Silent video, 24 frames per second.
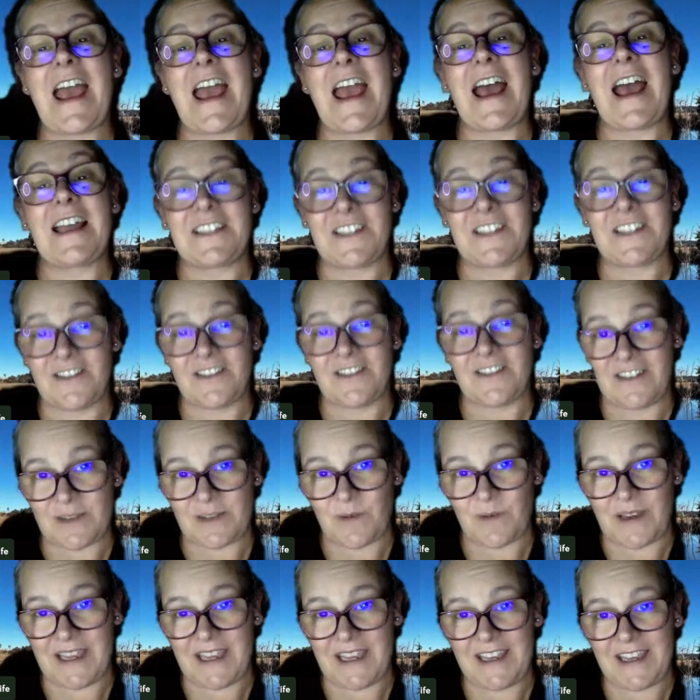Until next
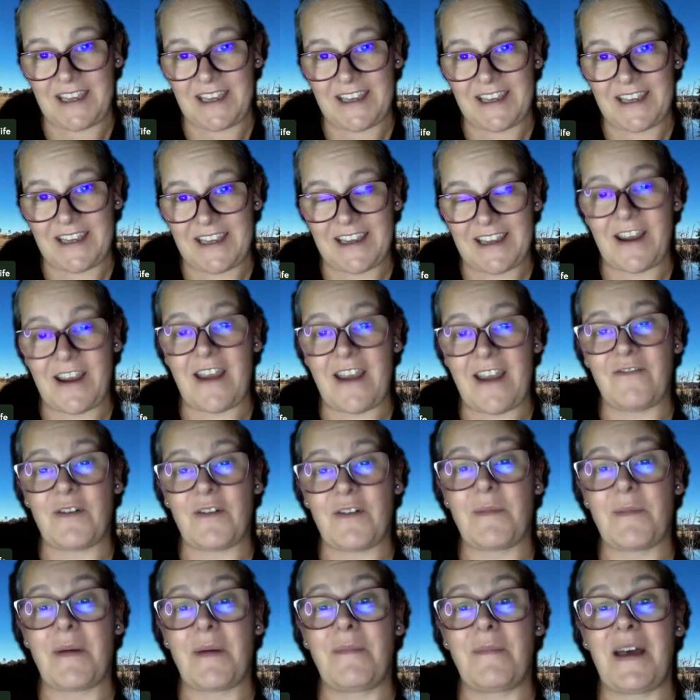week, and
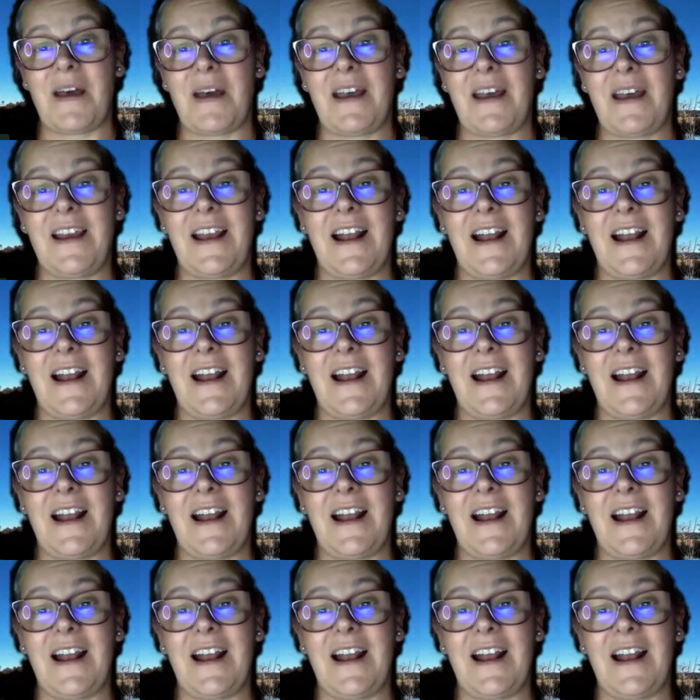remember,